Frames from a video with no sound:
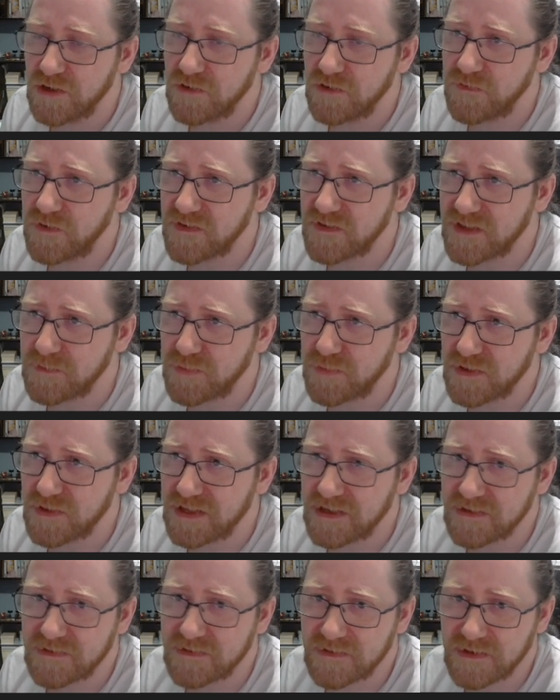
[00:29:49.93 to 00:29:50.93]
For example,
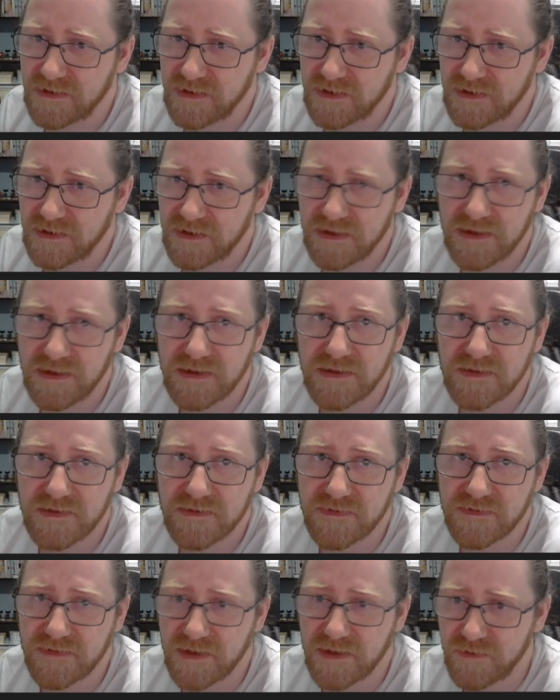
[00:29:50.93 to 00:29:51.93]
at
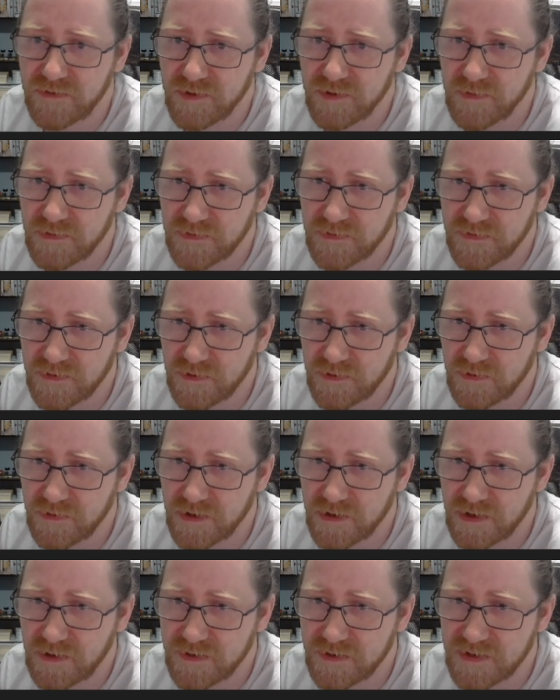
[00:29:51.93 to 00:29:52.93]
Zekrom. So
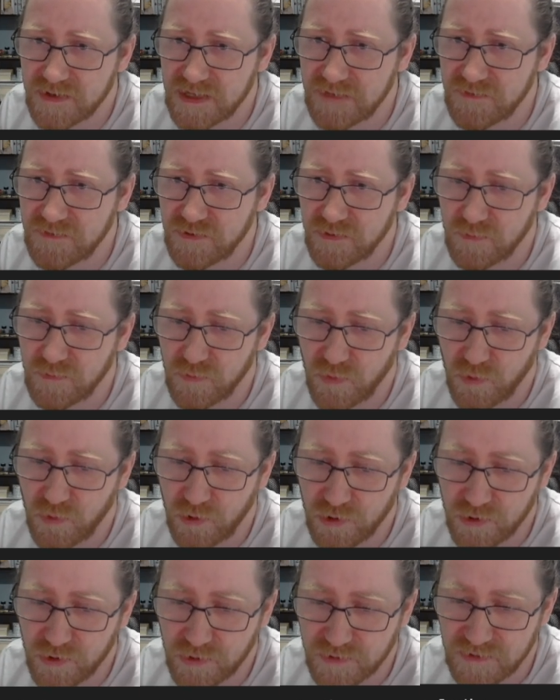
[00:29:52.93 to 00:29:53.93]
I'm gonna give you
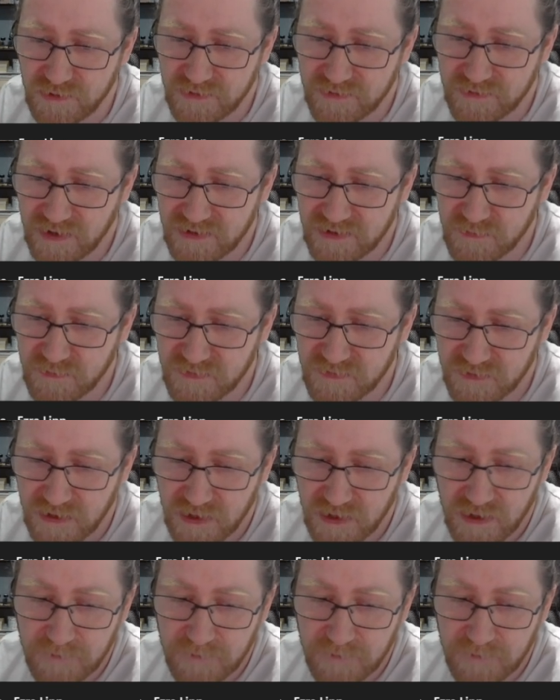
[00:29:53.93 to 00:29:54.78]
more on-hit items.